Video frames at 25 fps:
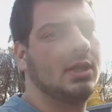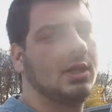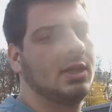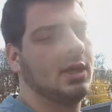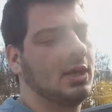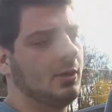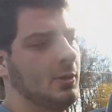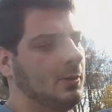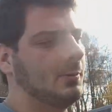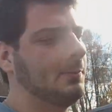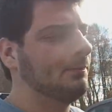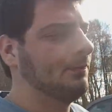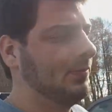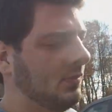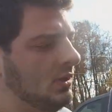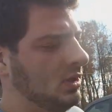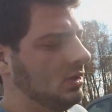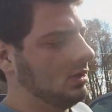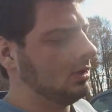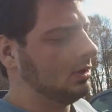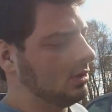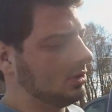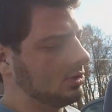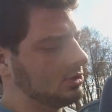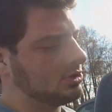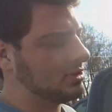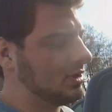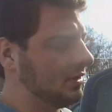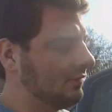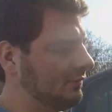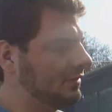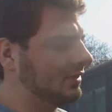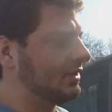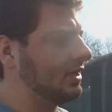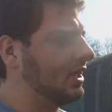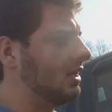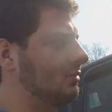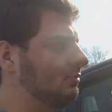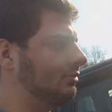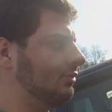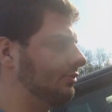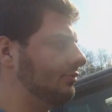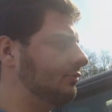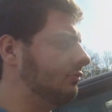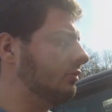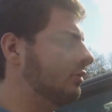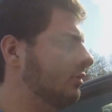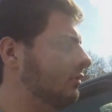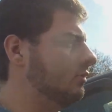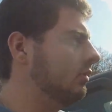in there. You can shove the cable
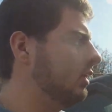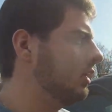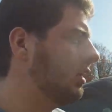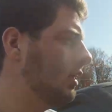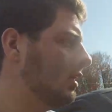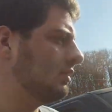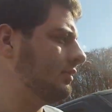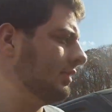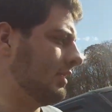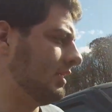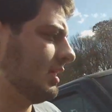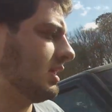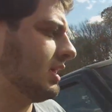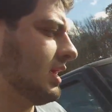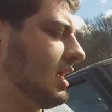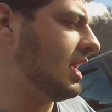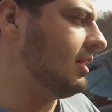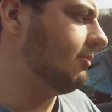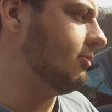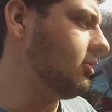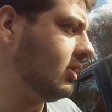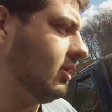through. The cable